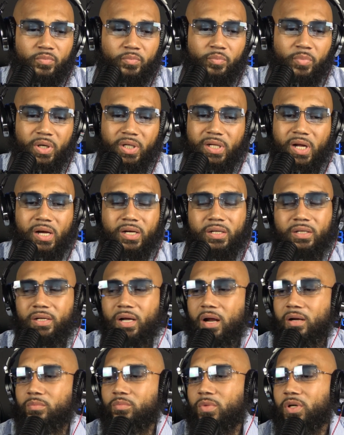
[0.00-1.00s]
But like, a
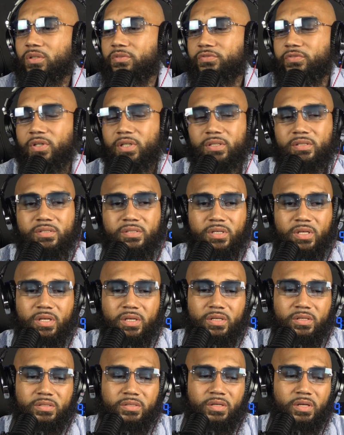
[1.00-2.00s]
lot of motherfuckers
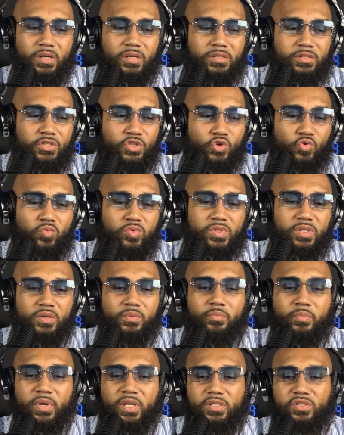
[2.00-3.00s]
is
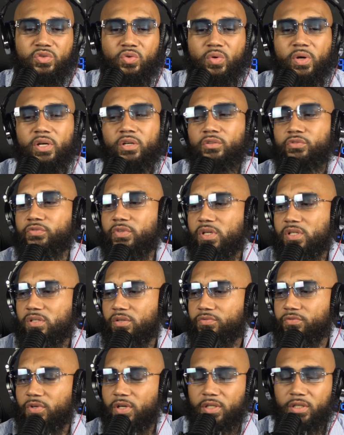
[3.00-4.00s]
using mental health as a
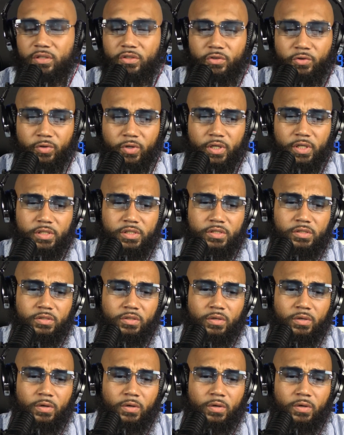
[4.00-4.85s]
fucking crutch.